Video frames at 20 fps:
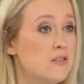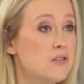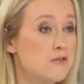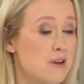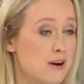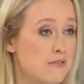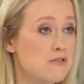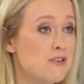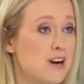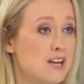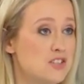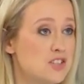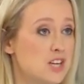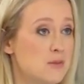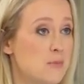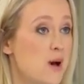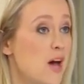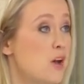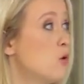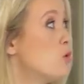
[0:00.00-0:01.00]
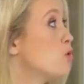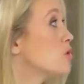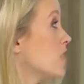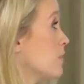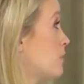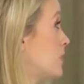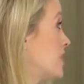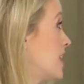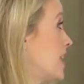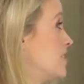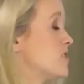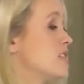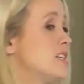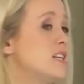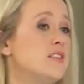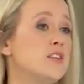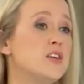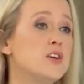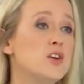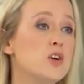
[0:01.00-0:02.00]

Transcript: the referendum and also potentially the